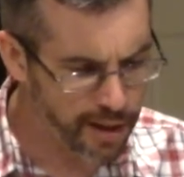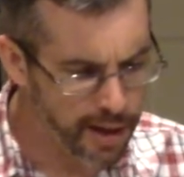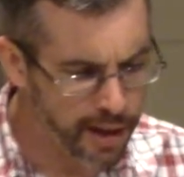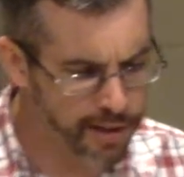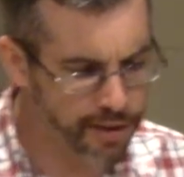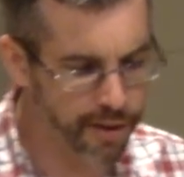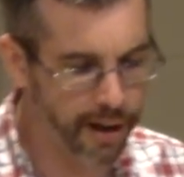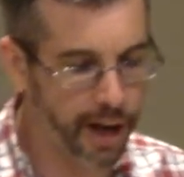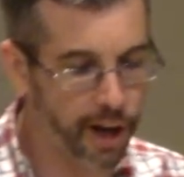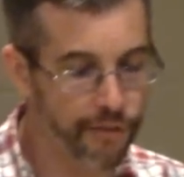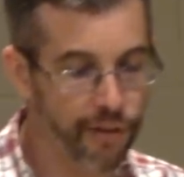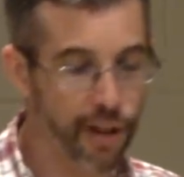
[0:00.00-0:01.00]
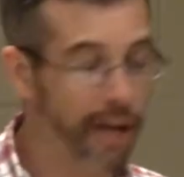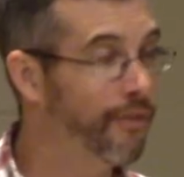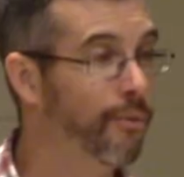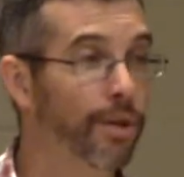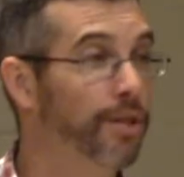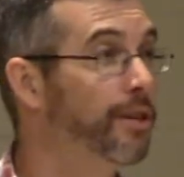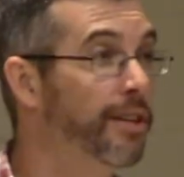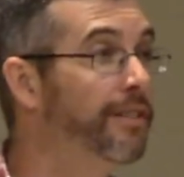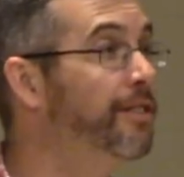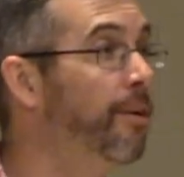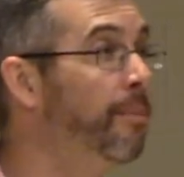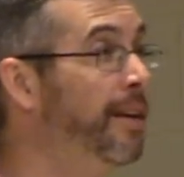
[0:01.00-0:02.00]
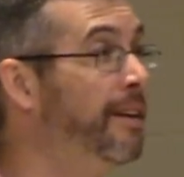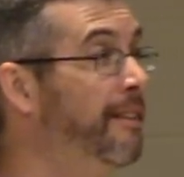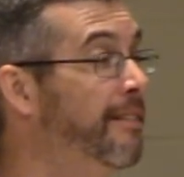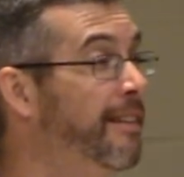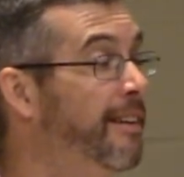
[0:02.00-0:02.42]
is there an area of your life in which you're disobedient?